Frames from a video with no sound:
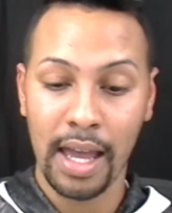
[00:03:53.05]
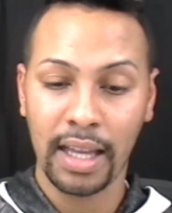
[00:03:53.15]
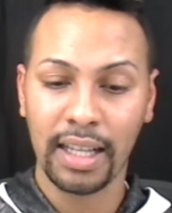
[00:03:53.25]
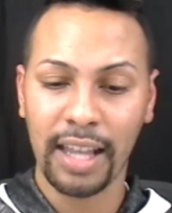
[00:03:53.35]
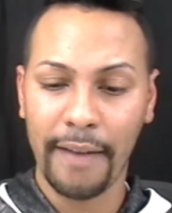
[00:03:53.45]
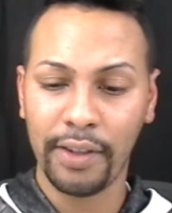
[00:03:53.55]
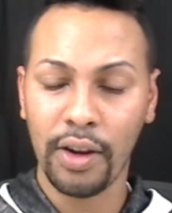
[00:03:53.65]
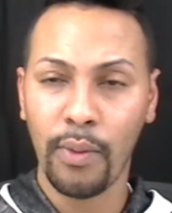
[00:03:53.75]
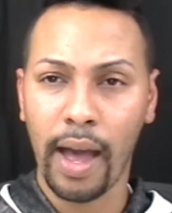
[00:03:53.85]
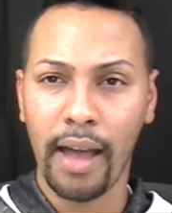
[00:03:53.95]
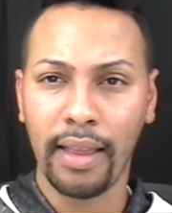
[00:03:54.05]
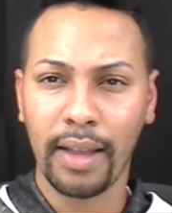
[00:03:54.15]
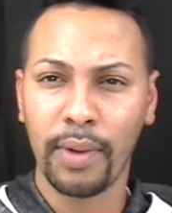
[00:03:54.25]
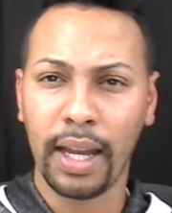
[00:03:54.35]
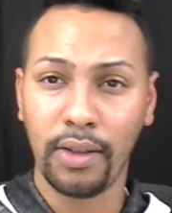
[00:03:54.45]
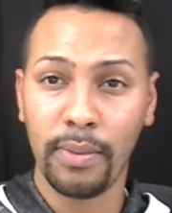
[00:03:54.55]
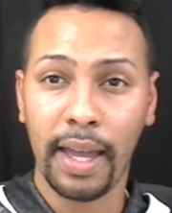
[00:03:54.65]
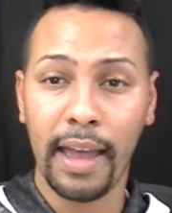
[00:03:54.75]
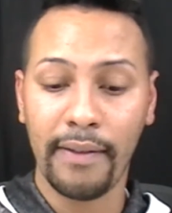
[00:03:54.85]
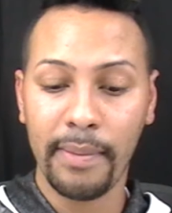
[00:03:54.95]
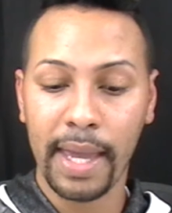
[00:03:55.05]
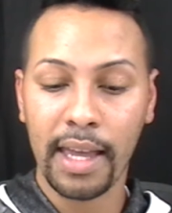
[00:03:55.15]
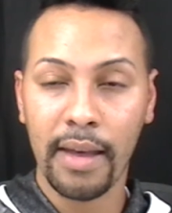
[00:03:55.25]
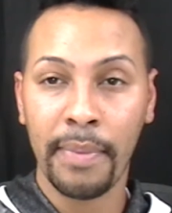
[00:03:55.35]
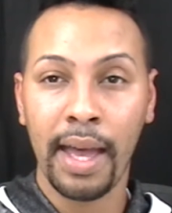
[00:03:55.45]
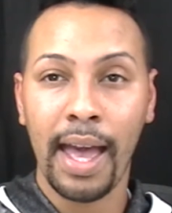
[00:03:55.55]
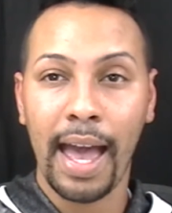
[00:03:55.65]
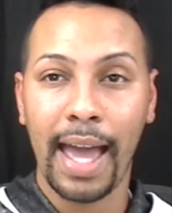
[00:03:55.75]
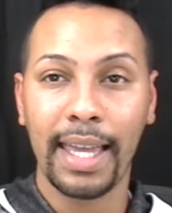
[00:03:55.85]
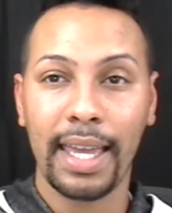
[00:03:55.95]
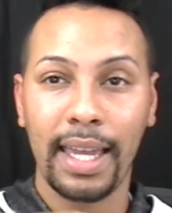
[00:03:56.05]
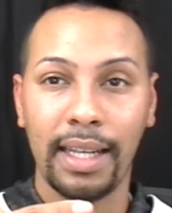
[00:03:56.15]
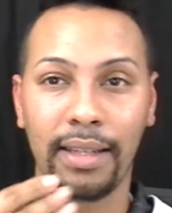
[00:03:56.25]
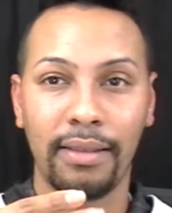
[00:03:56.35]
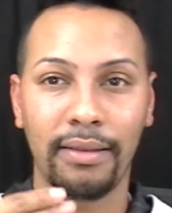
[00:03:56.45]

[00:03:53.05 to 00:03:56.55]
Because after a while, like when I do my heavy makeup, I get